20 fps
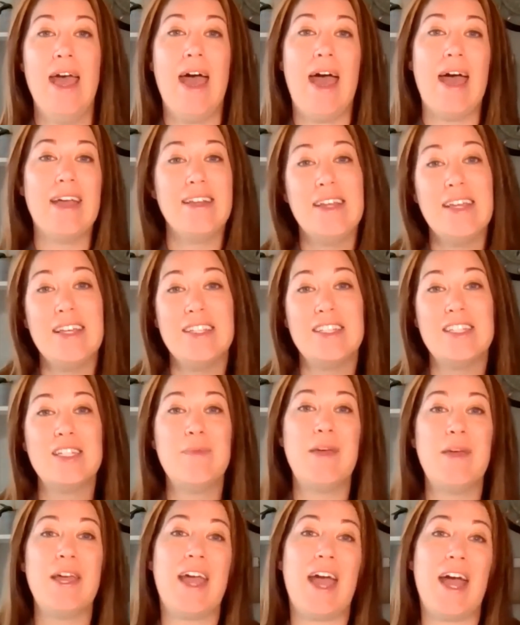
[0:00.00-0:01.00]
And needs to
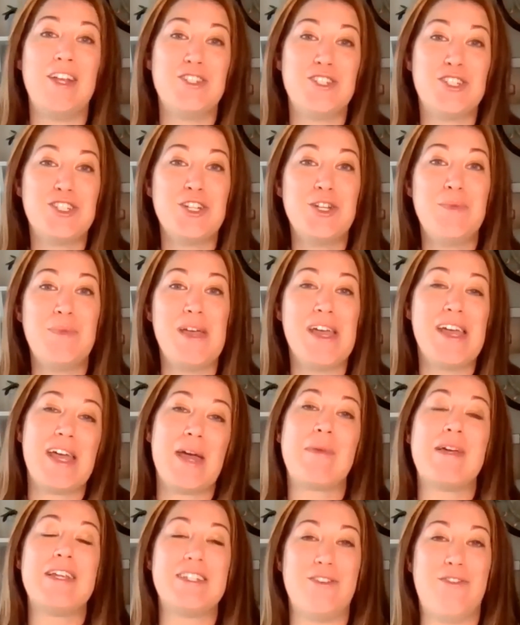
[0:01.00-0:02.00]
be and should be can
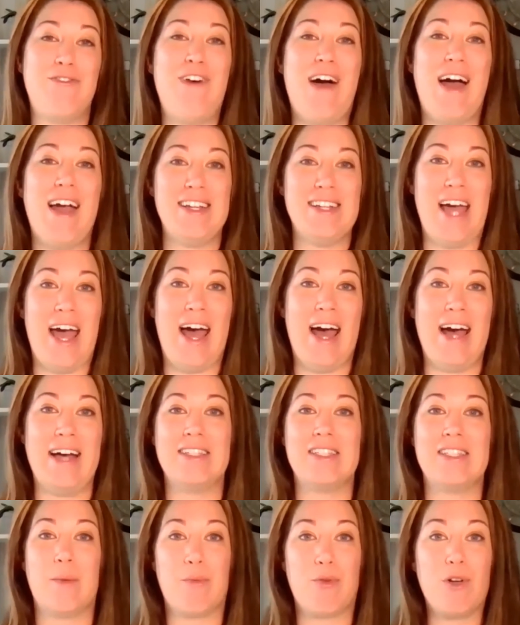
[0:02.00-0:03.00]
be defined
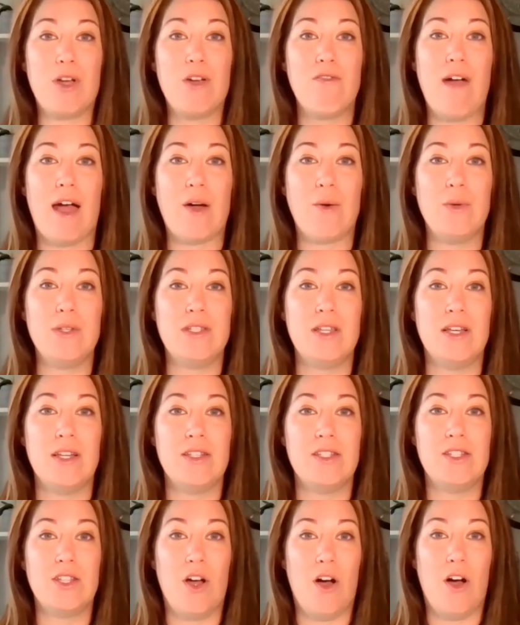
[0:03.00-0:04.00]
as the
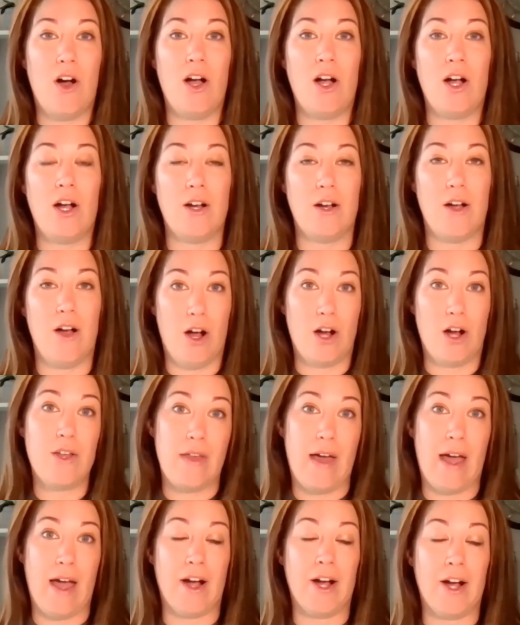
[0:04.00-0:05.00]
prerequisites are
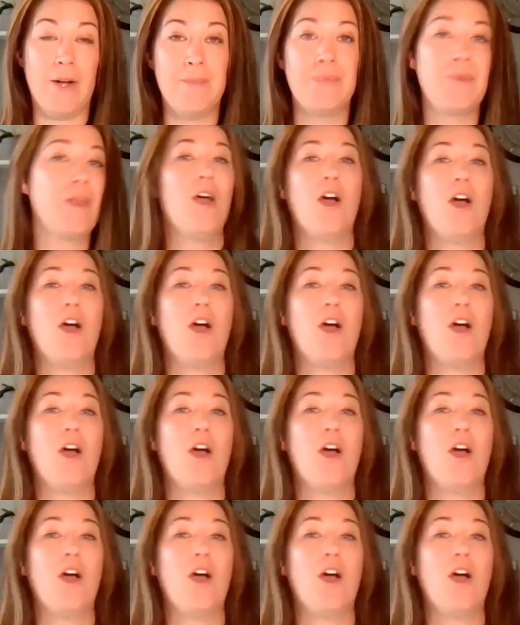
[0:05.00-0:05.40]
there,